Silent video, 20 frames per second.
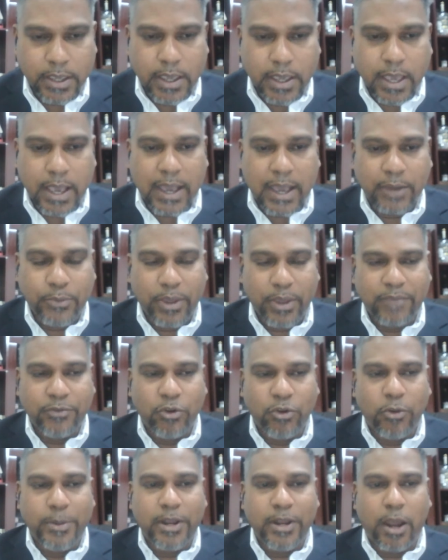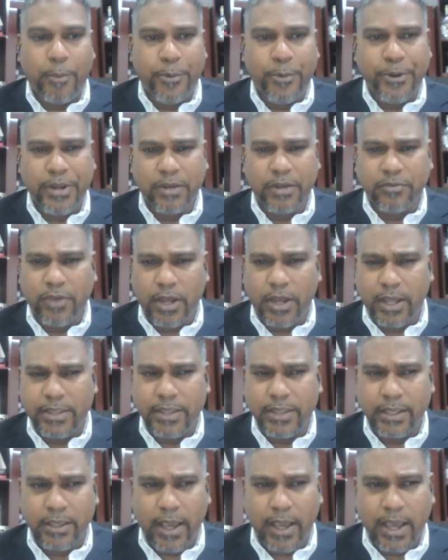And we have now been operating for, I
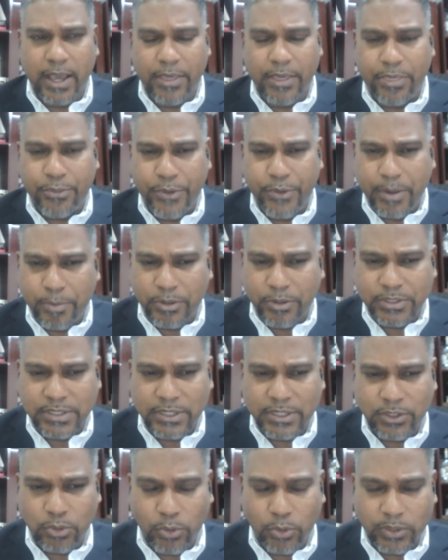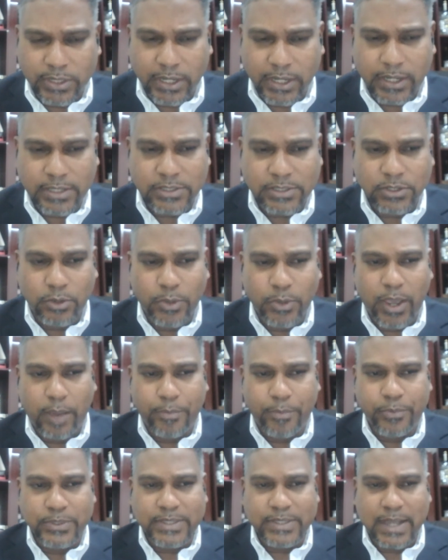think, 3 months in total. So
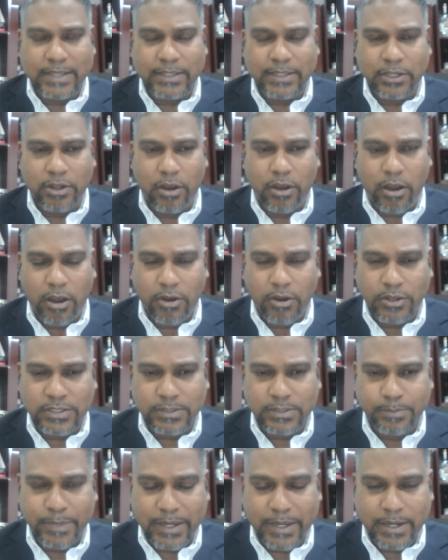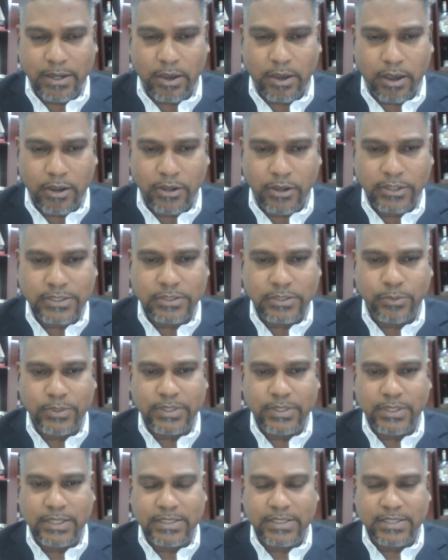we started in August, middle August. So we
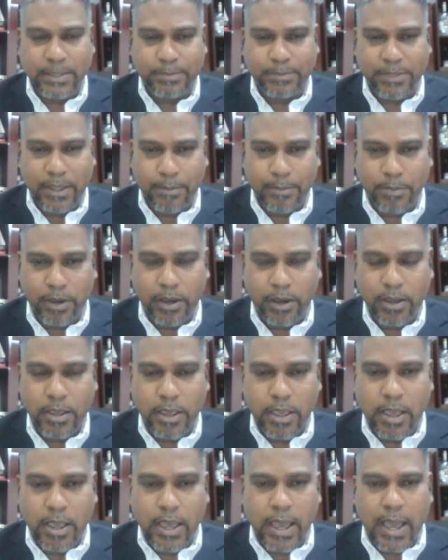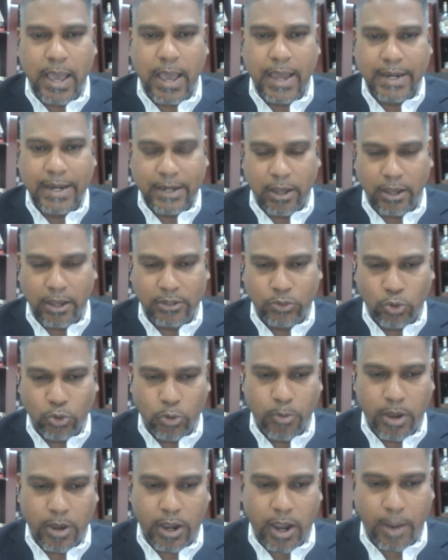did September and
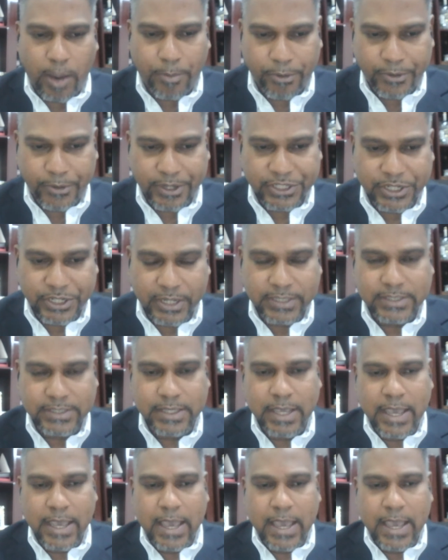October operations.